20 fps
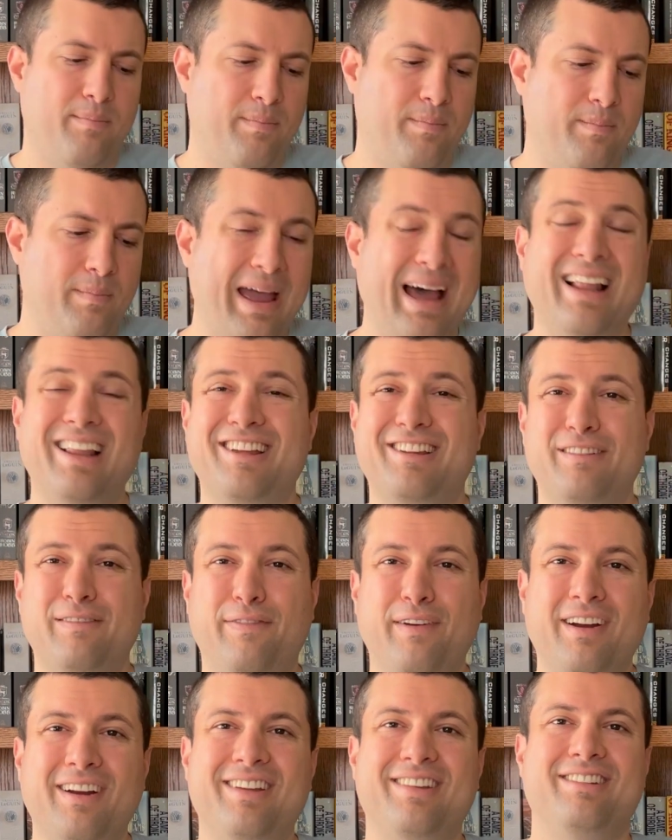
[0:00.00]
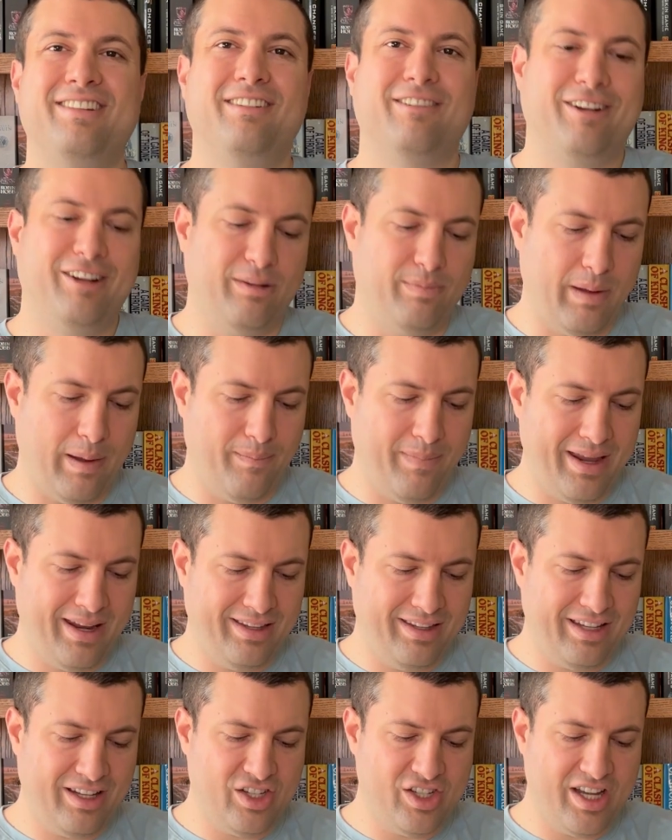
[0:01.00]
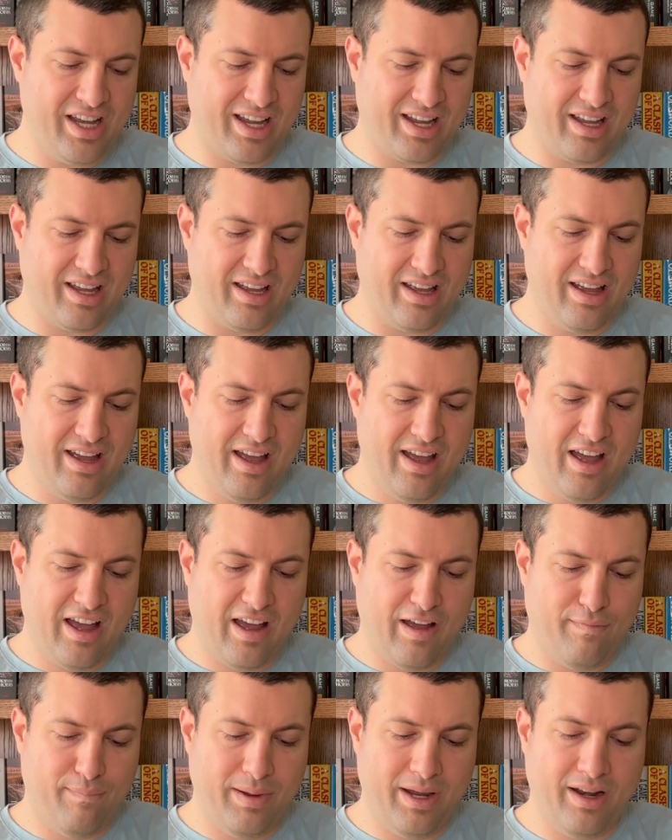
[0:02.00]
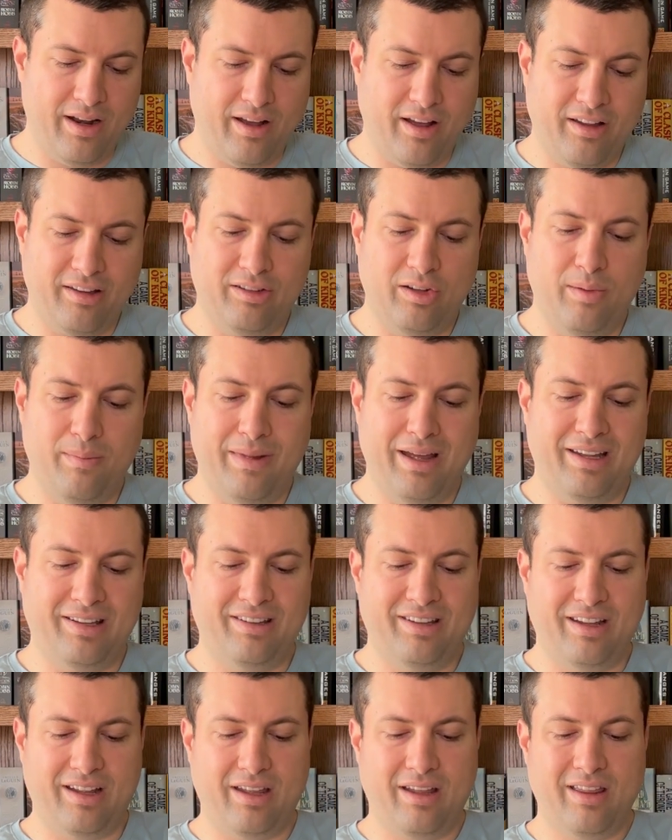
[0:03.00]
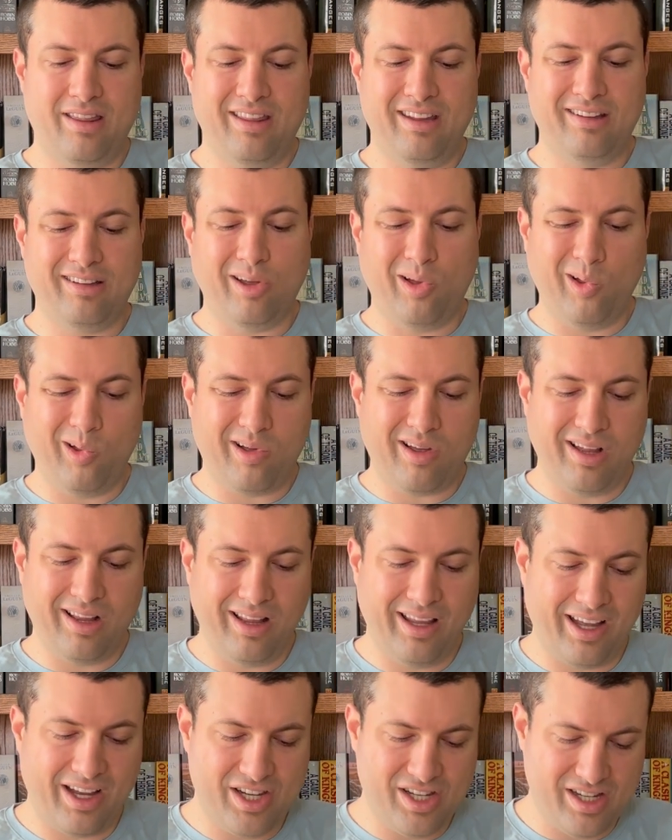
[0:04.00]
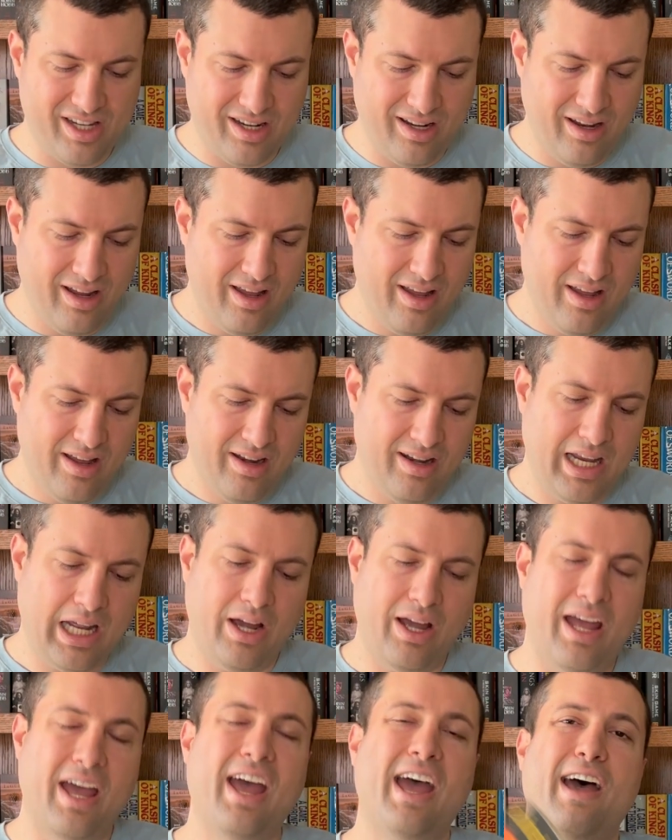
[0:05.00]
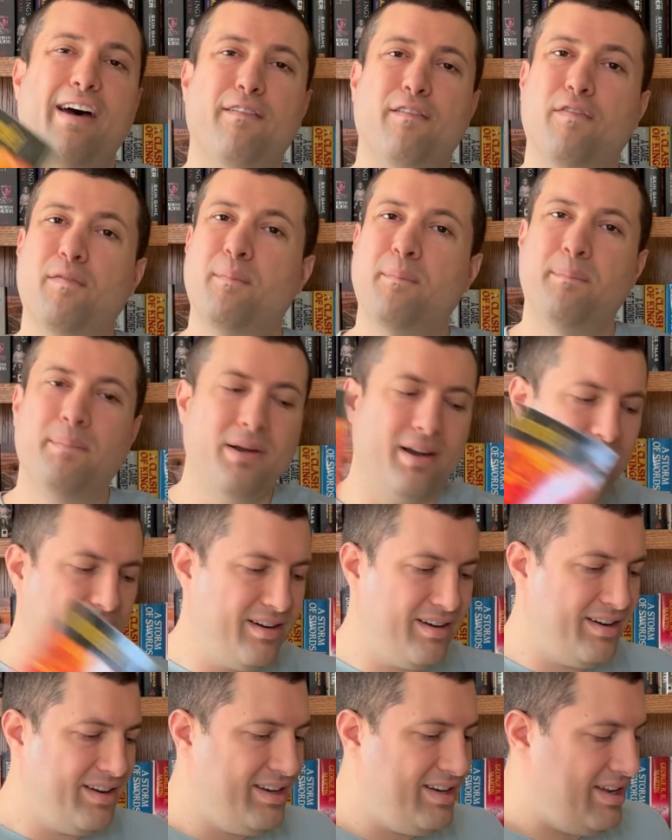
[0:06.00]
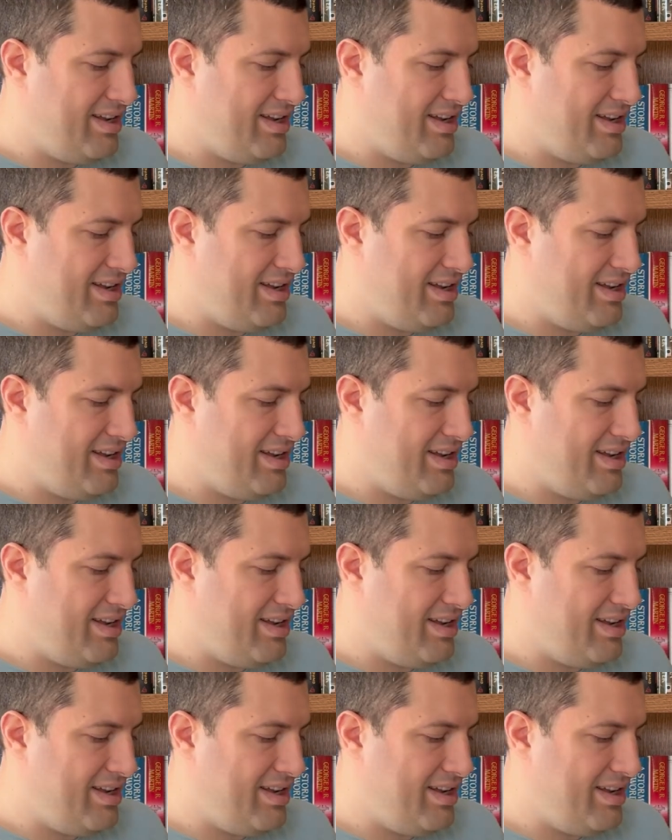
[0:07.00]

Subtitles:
Alex Verus series by Benedict Jacka. I've been also amassing this whole collection. Now I have Burned,